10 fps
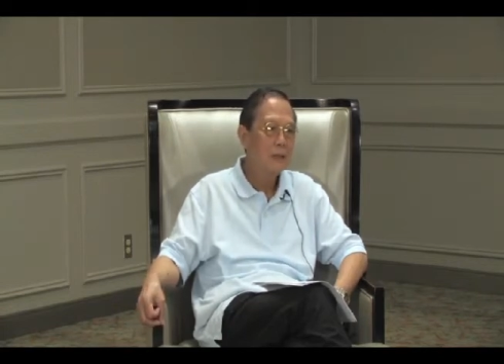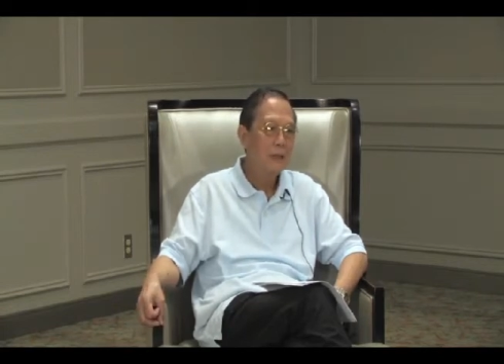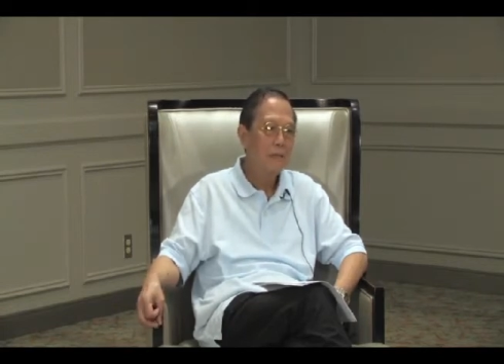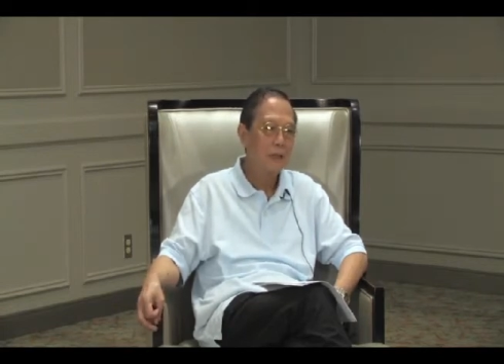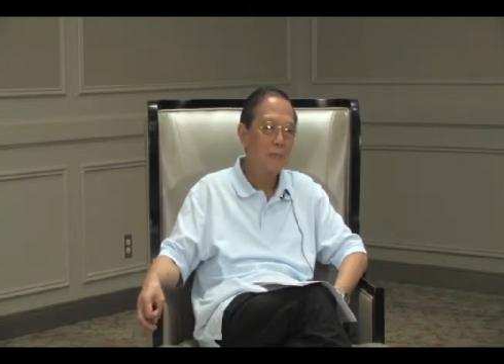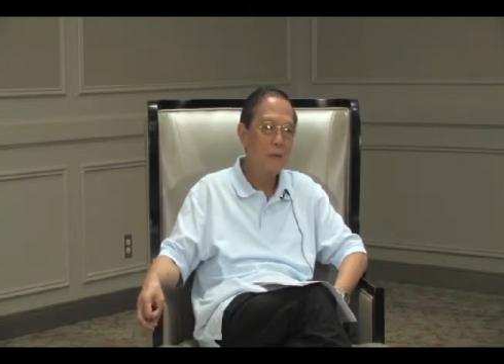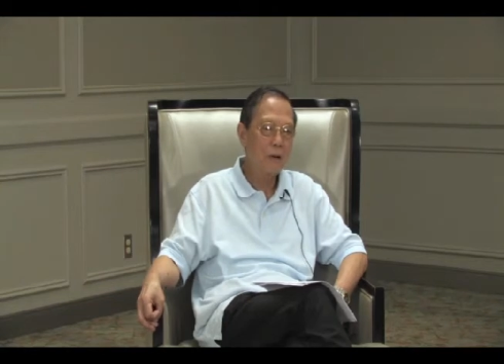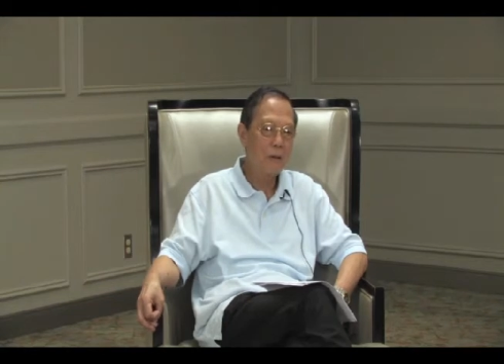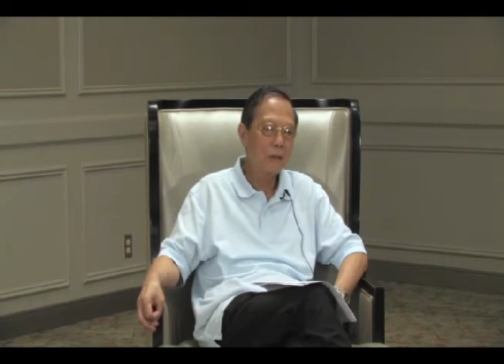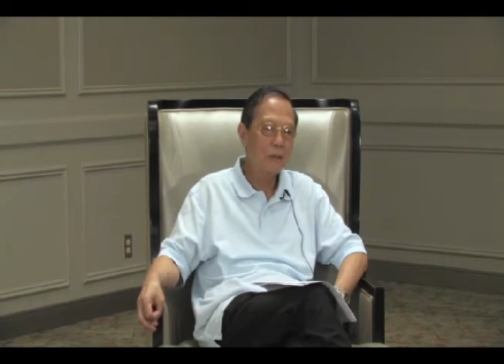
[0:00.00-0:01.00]
But
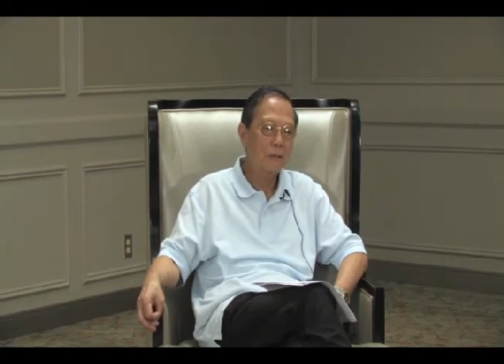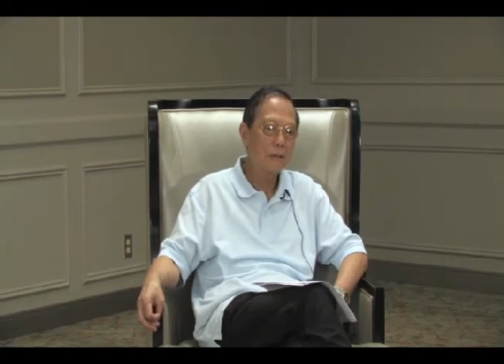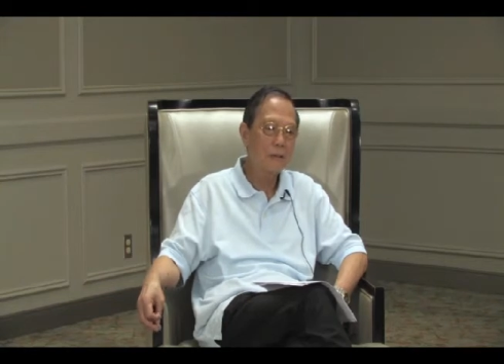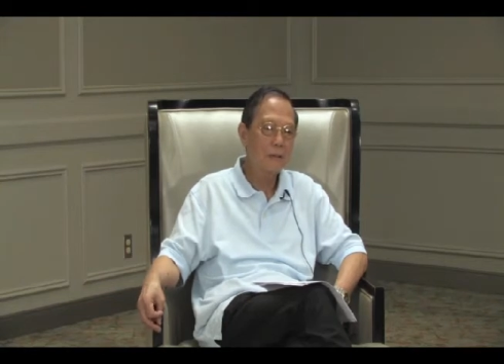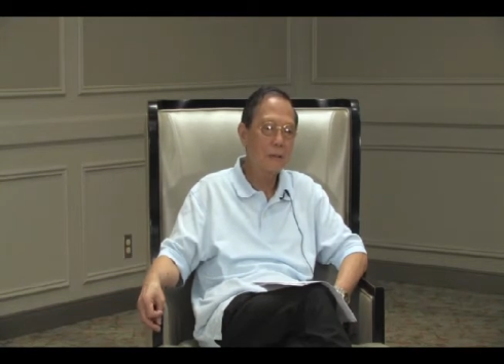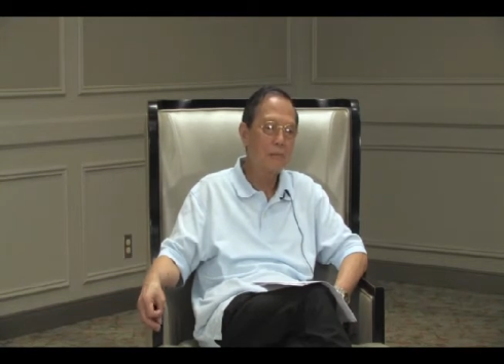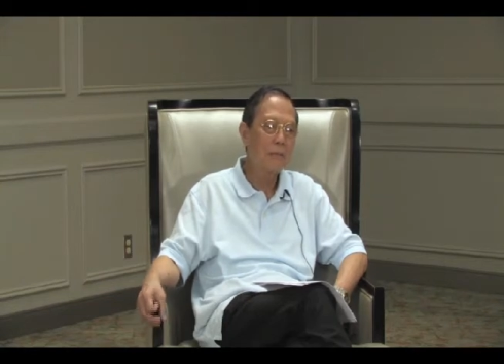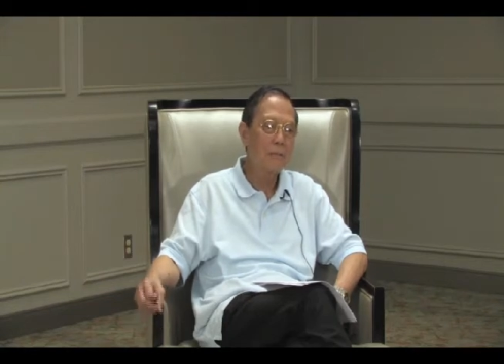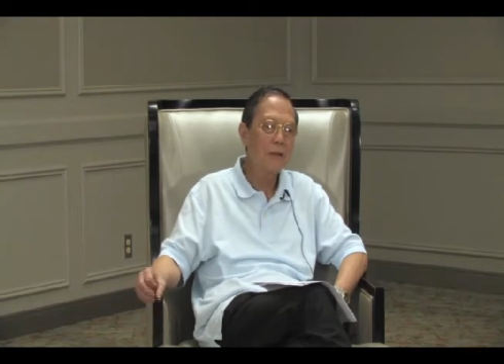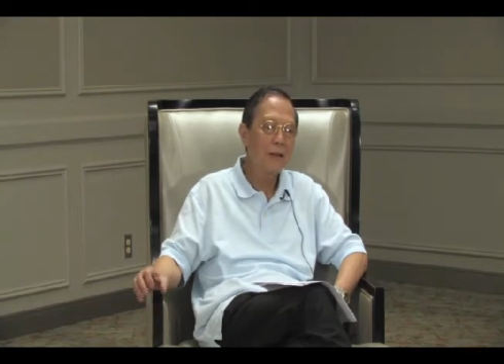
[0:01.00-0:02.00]

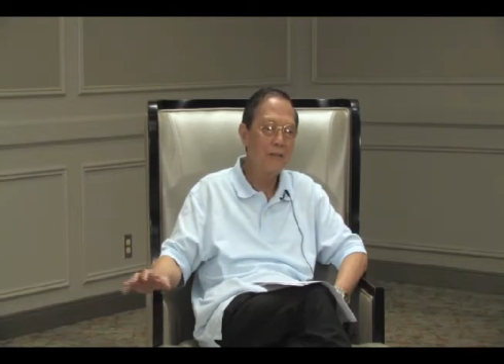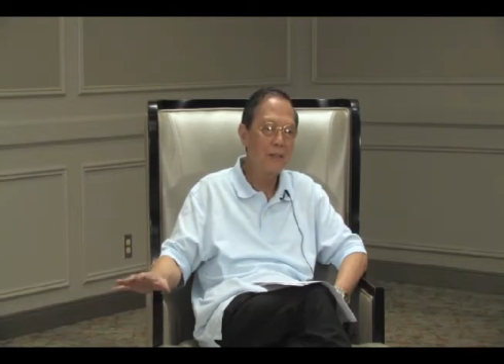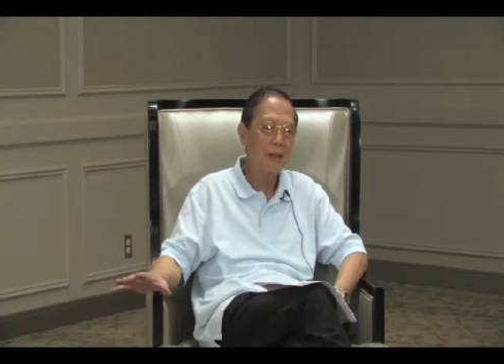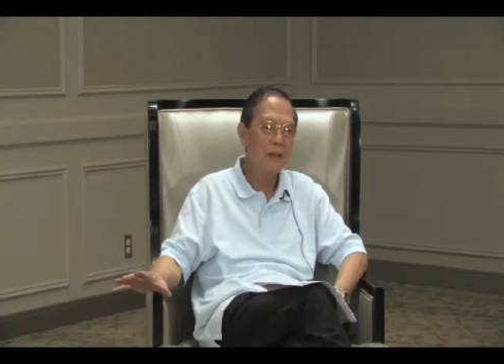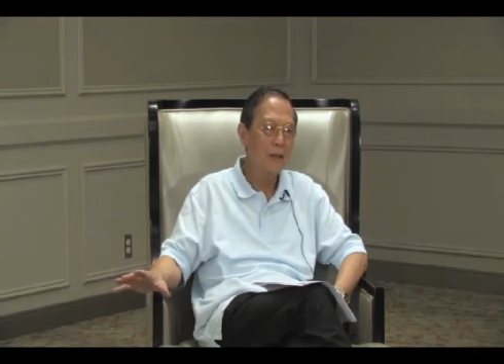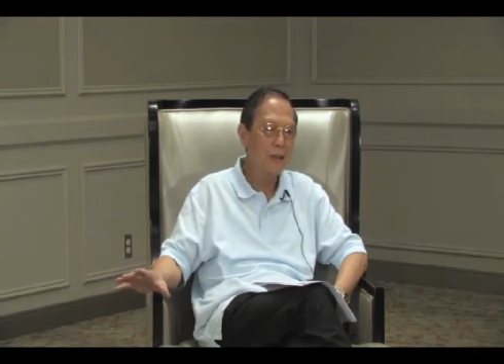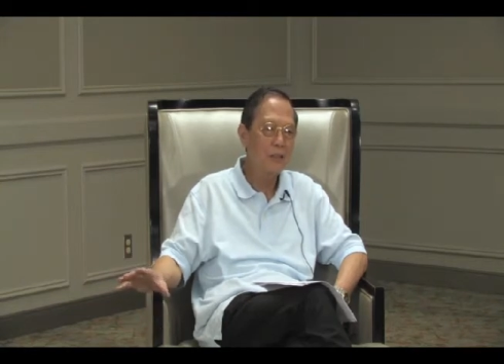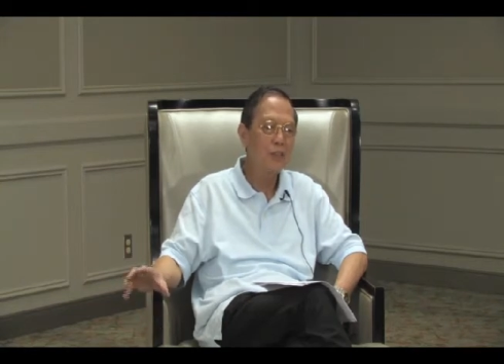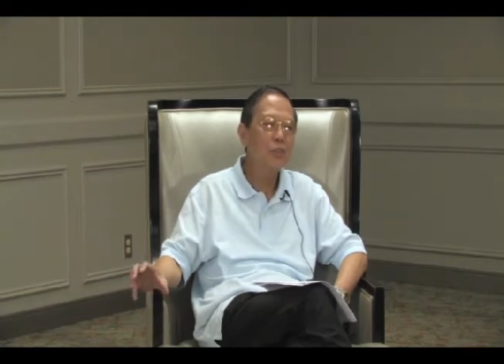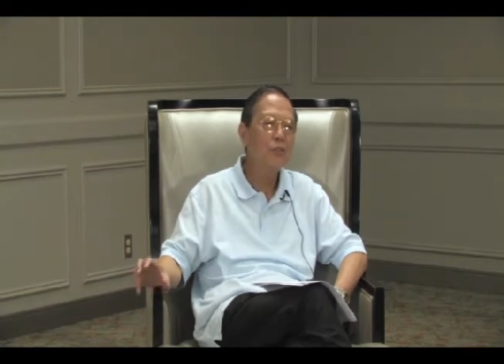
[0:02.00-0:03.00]
the main thing
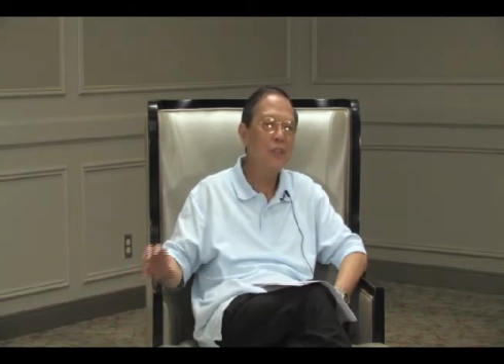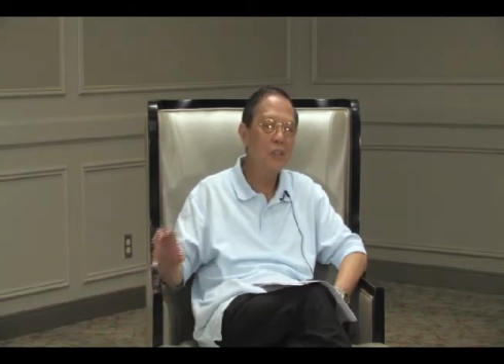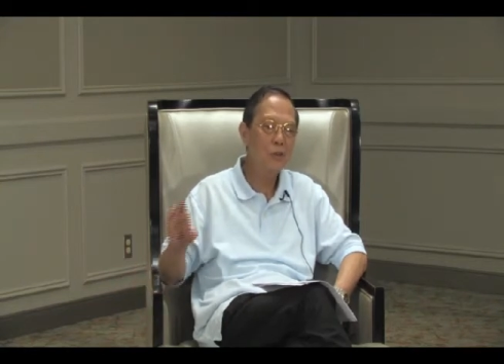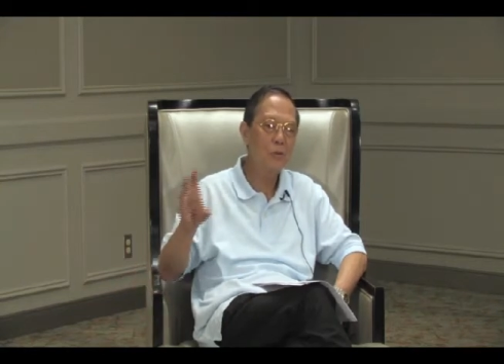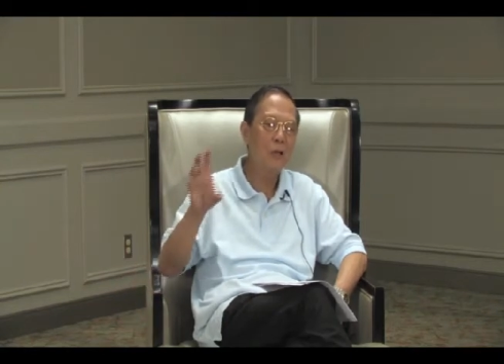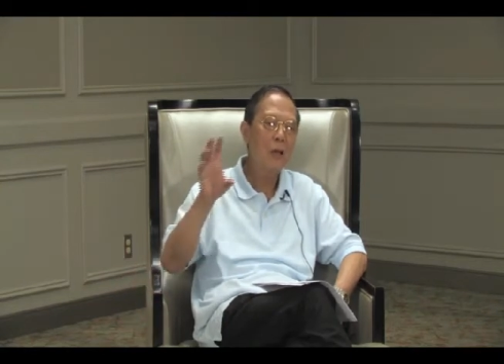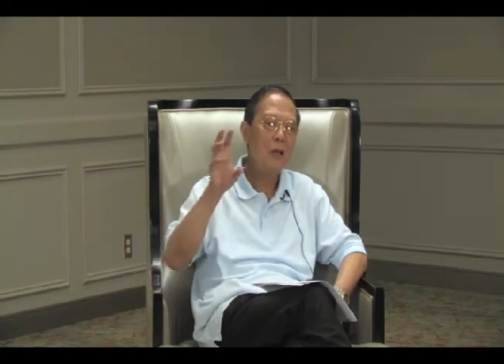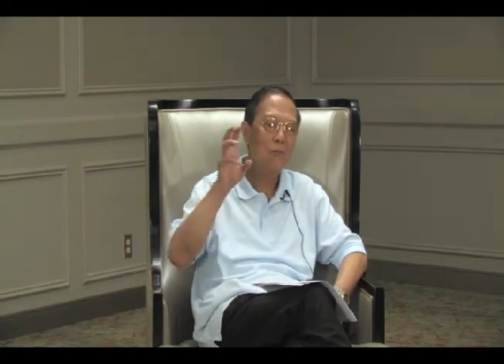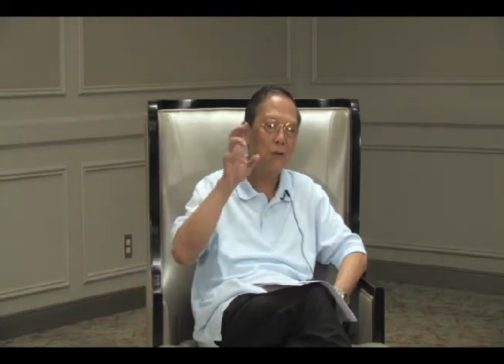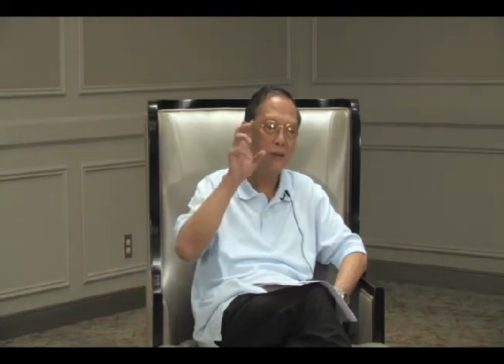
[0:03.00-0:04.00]
is you need to
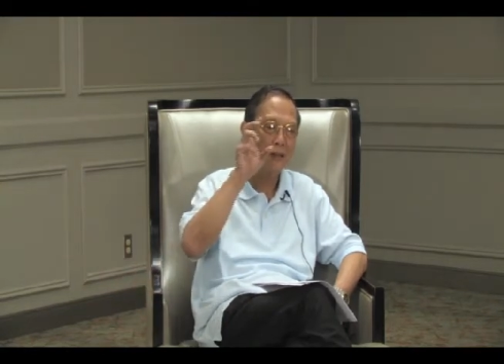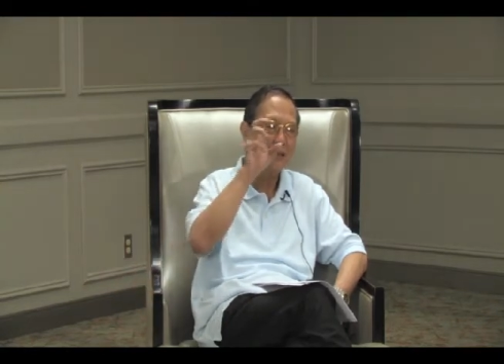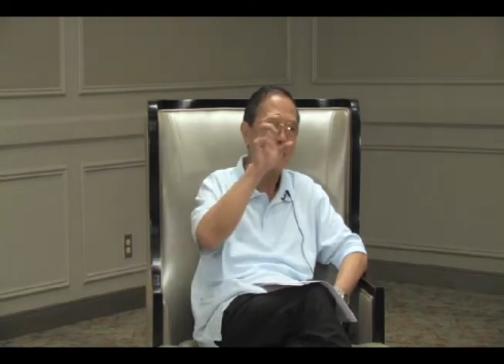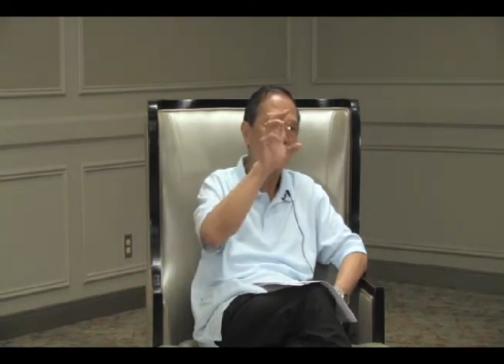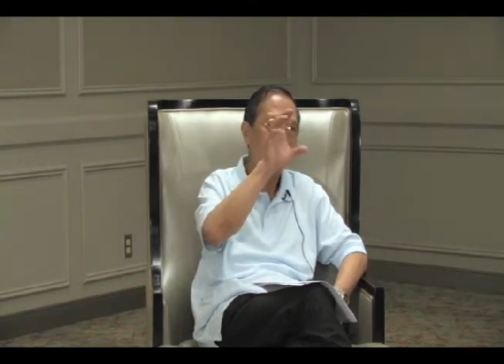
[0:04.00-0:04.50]
have a design